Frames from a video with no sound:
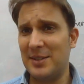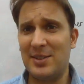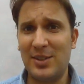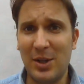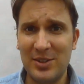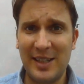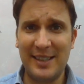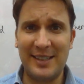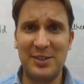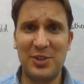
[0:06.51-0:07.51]

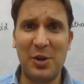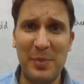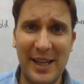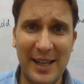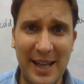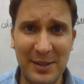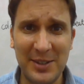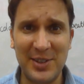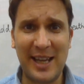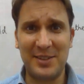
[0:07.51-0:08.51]
starting and stopping again
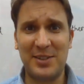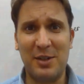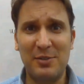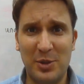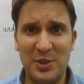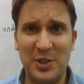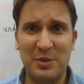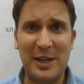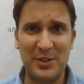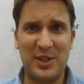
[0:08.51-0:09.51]
because I get self-conscious about